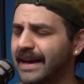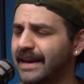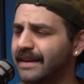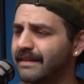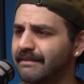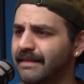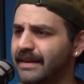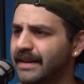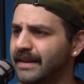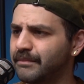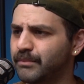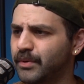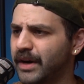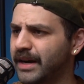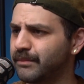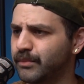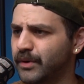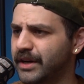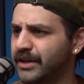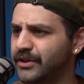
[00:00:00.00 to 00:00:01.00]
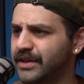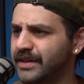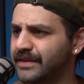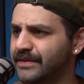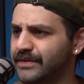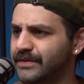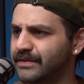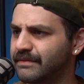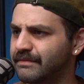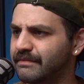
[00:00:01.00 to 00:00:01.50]
it in Pride and
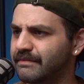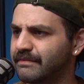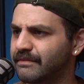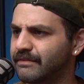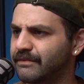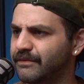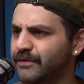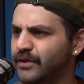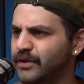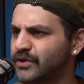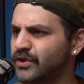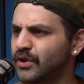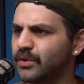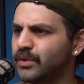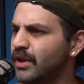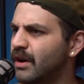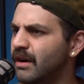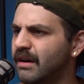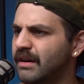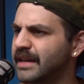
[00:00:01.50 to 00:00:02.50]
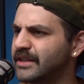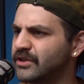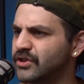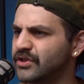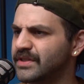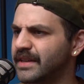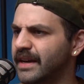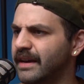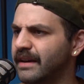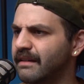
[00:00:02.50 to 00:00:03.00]
Prejudice. Yeah. For so long it
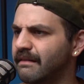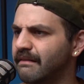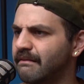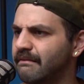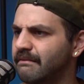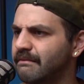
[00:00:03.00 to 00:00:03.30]
just like